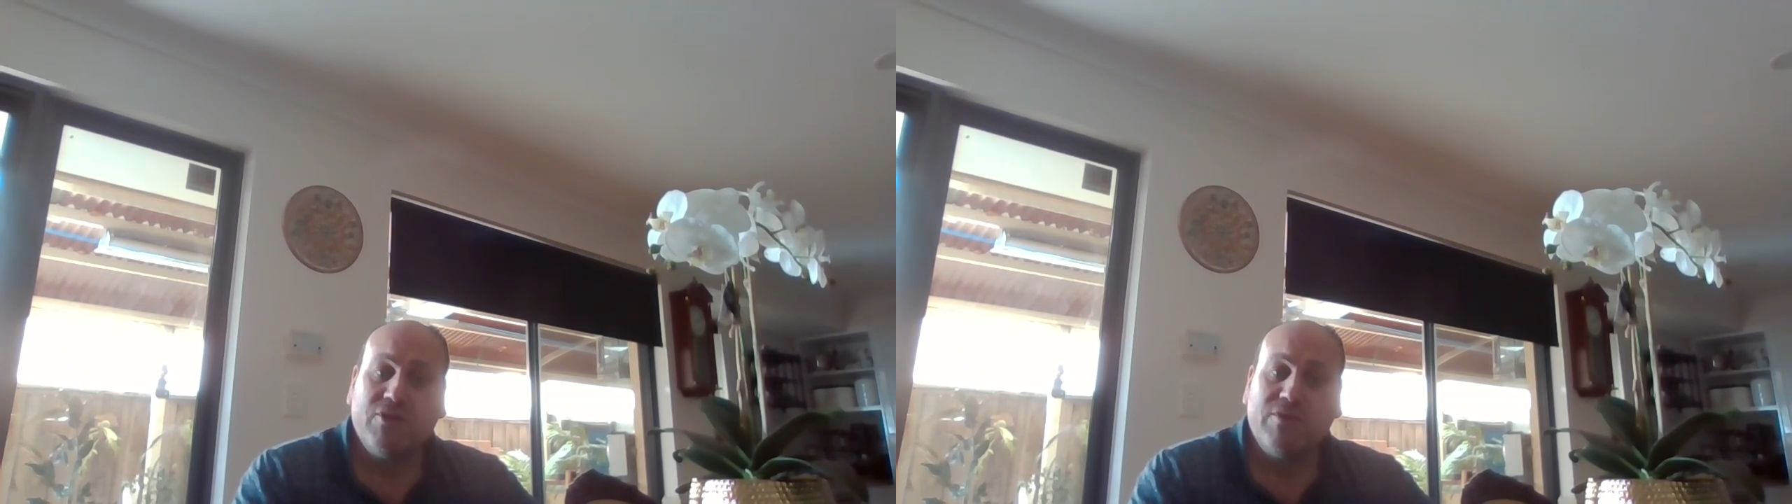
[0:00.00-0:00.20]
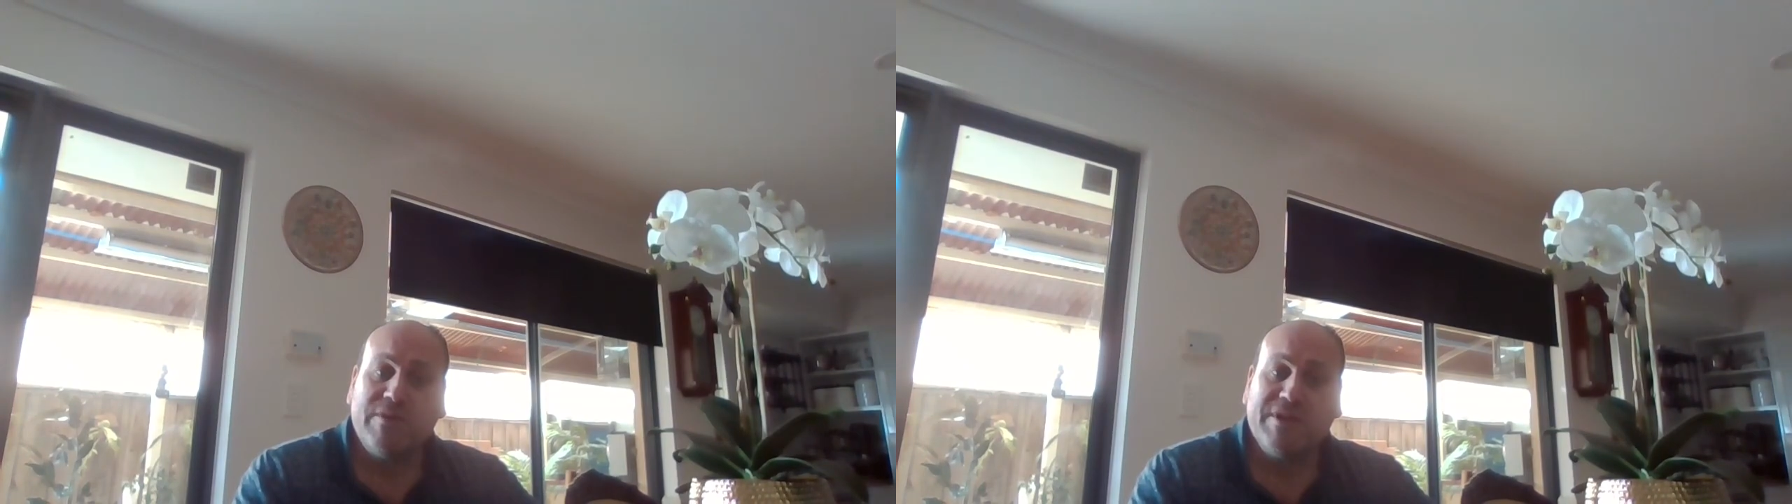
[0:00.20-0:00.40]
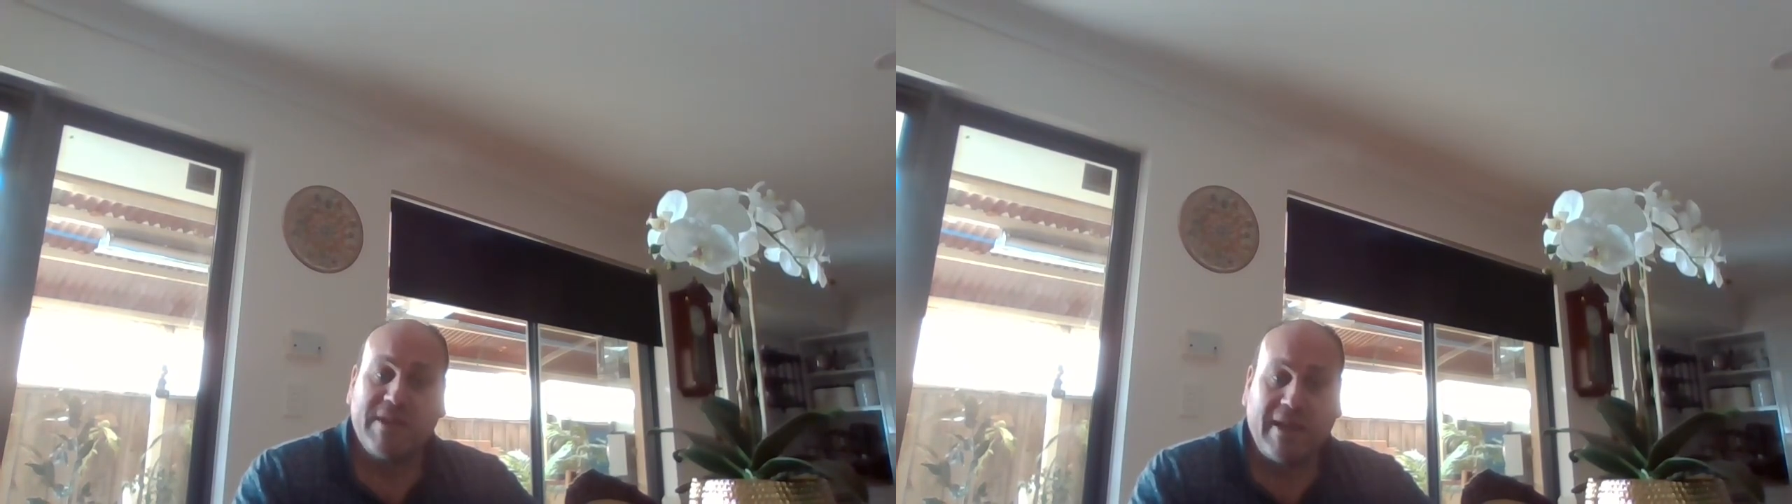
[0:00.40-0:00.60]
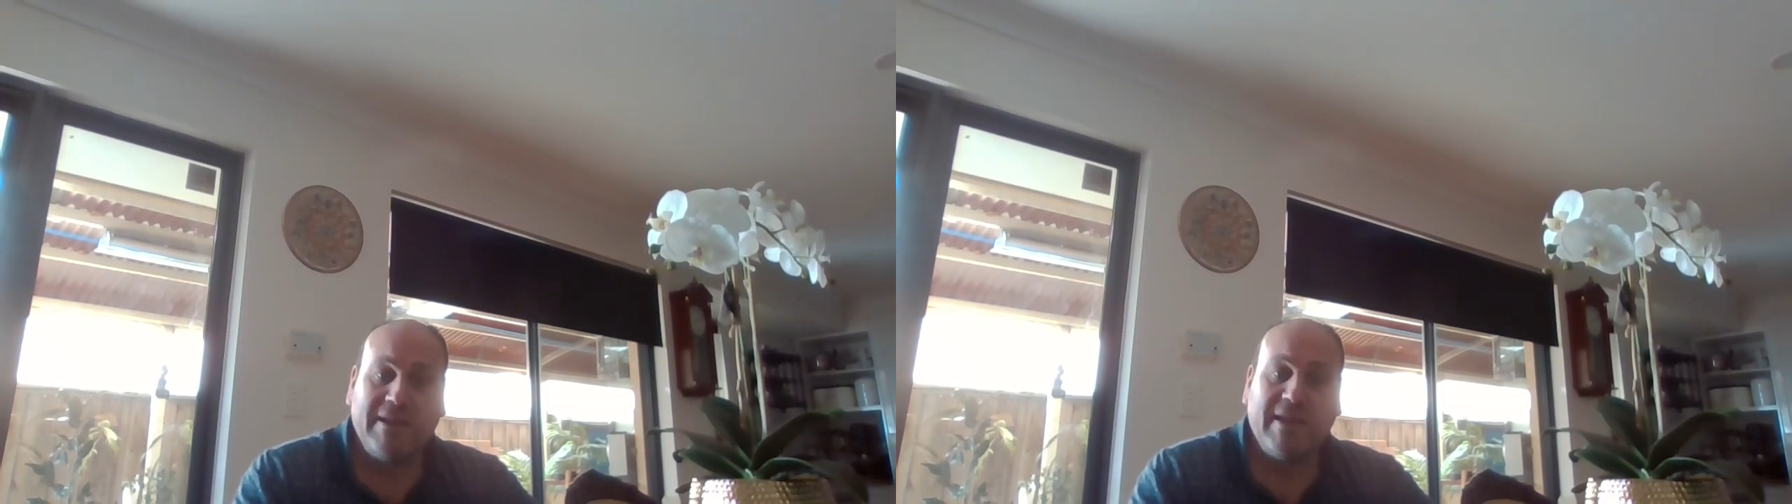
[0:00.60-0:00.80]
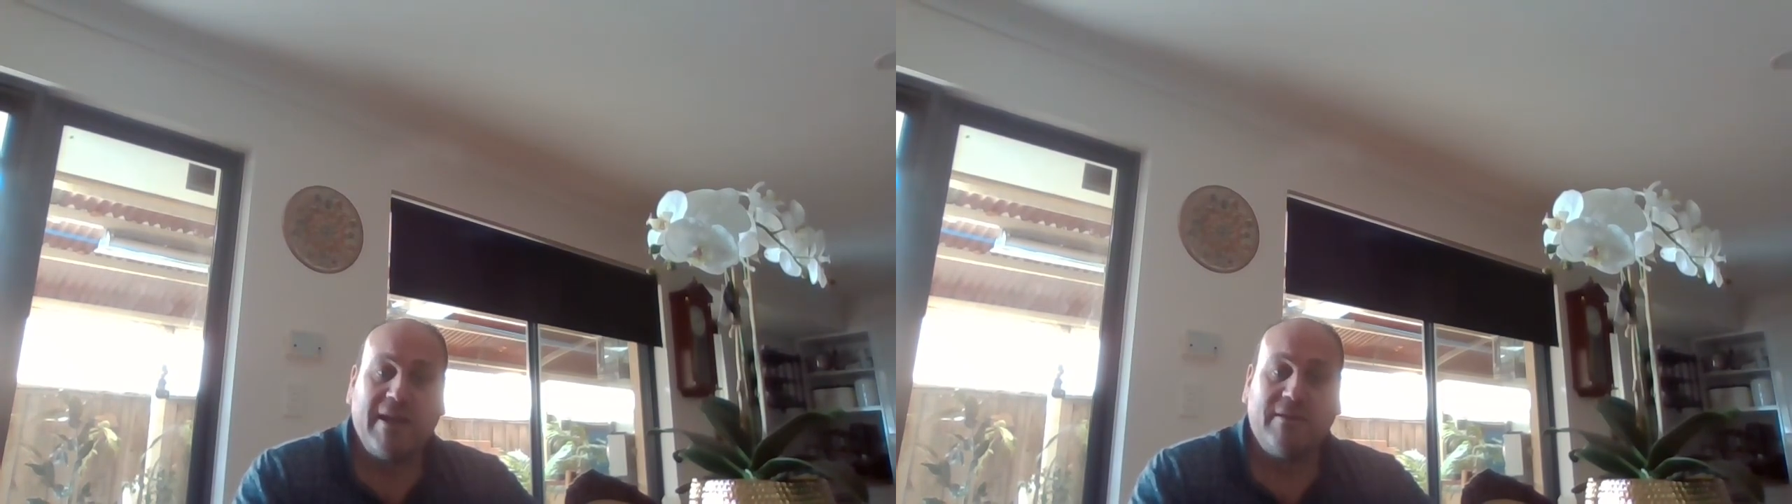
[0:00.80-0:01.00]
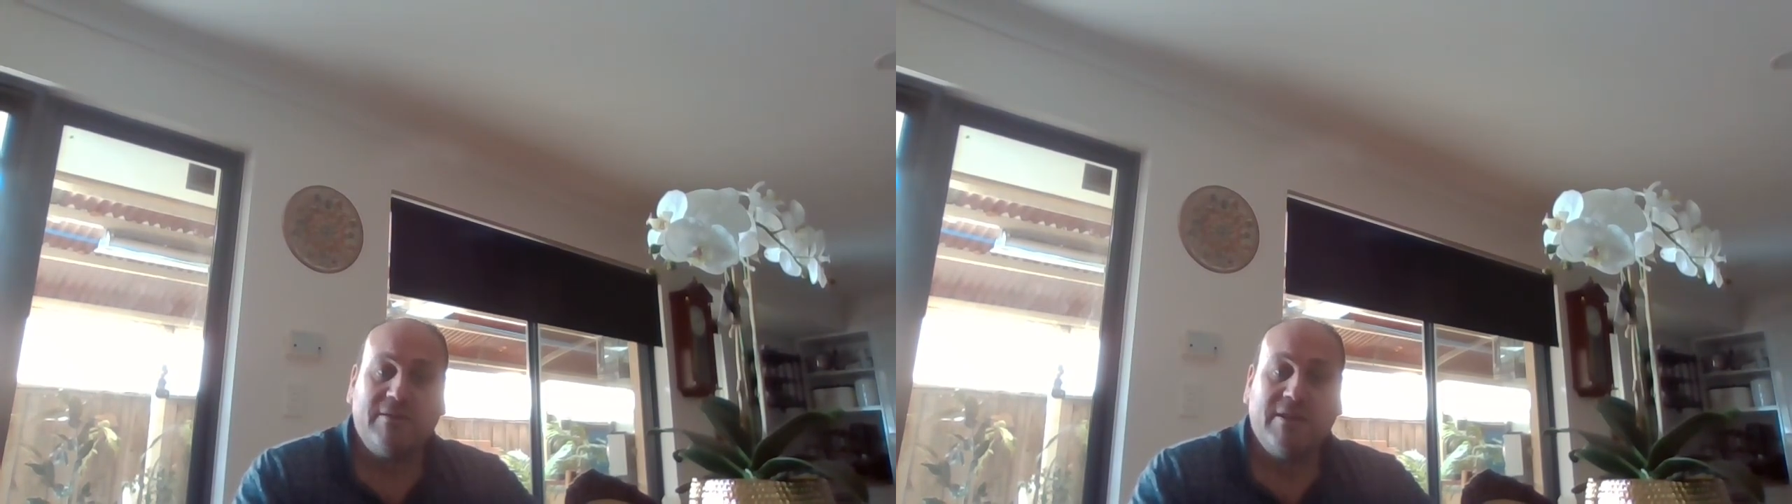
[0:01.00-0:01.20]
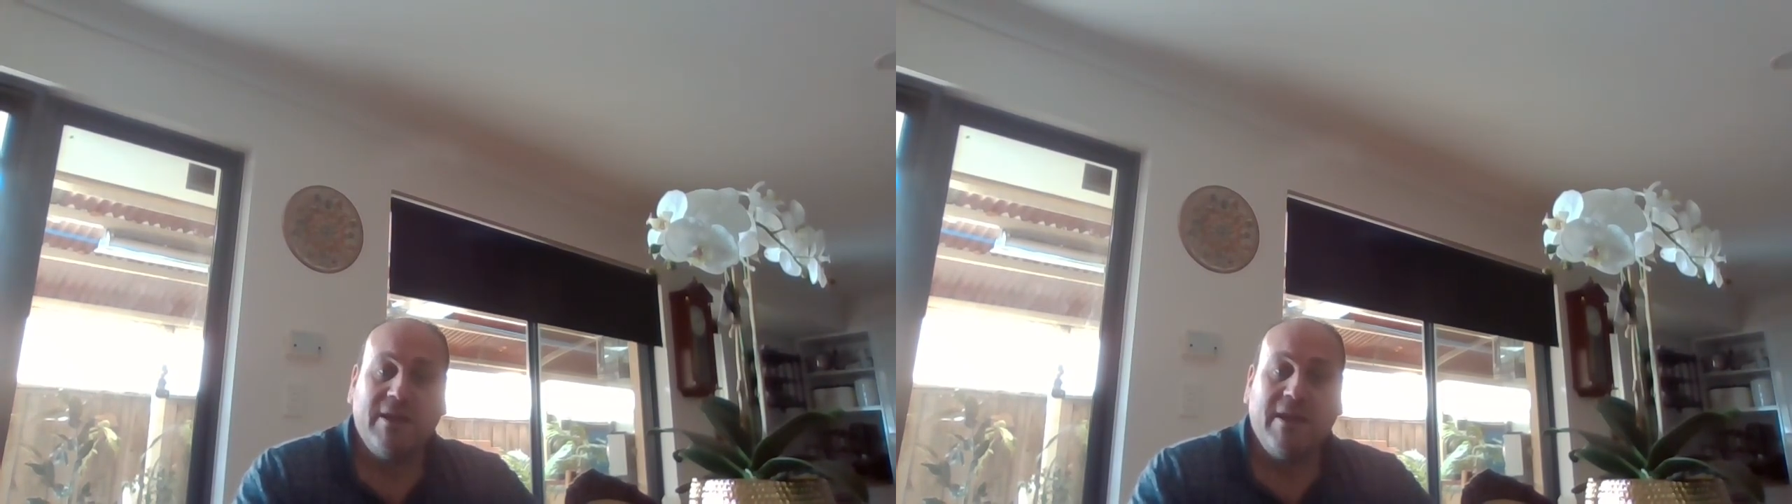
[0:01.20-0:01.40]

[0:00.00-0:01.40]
to stand out